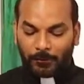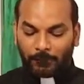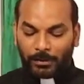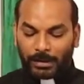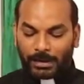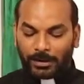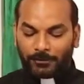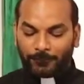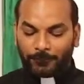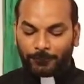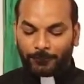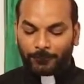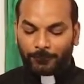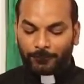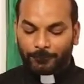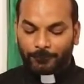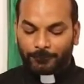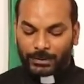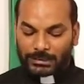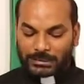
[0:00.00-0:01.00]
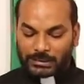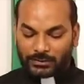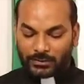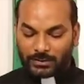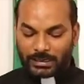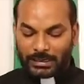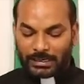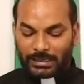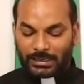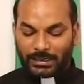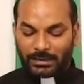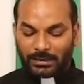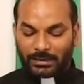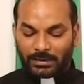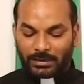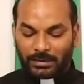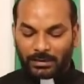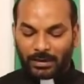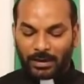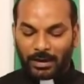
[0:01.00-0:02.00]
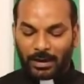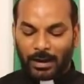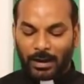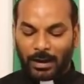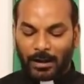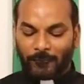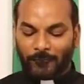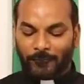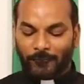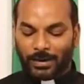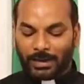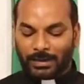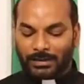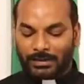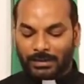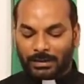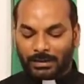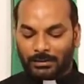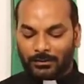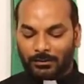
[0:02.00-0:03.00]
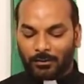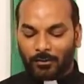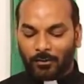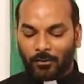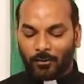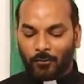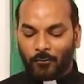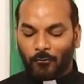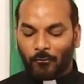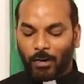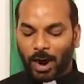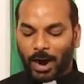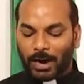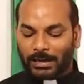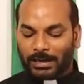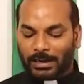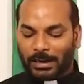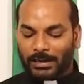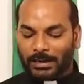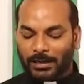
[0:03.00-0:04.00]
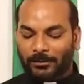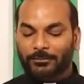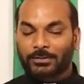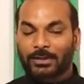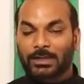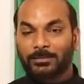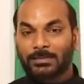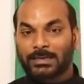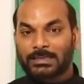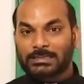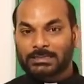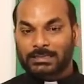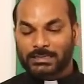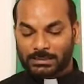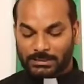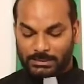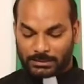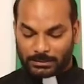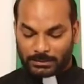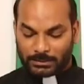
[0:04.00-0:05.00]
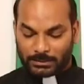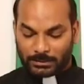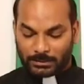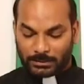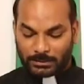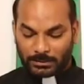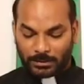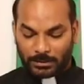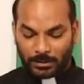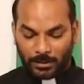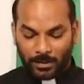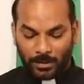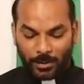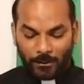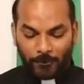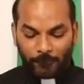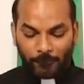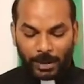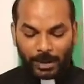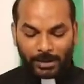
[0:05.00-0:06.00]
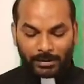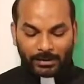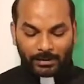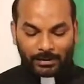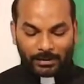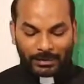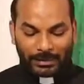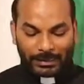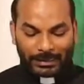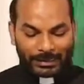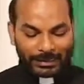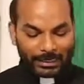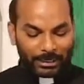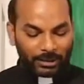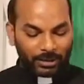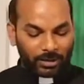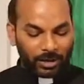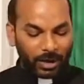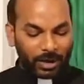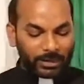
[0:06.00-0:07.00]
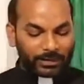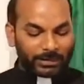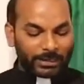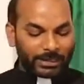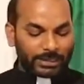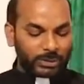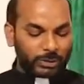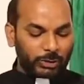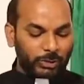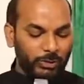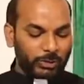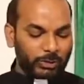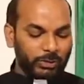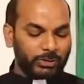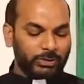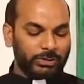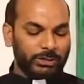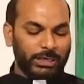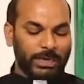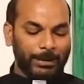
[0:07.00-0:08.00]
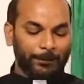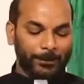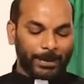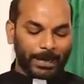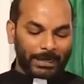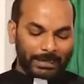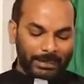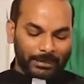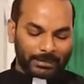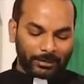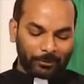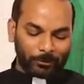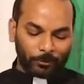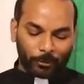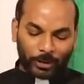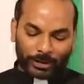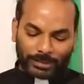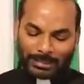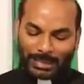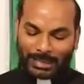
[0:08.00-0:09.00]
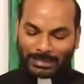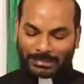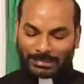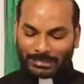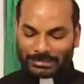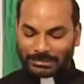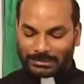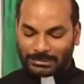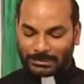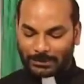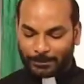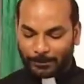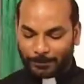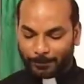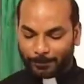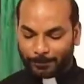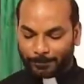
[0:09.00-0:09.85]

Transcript: When I first read it, I felt that, what kind of theme is this? Why did not they choose a better one than this?